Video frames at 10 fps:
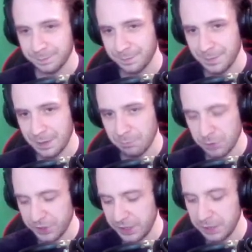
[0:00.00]
We'll see
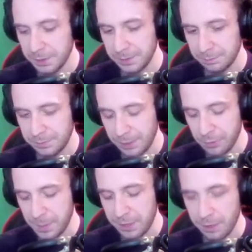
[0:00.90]
you in Devil May
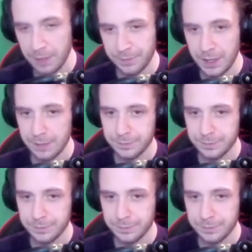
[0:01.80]
Cry 5.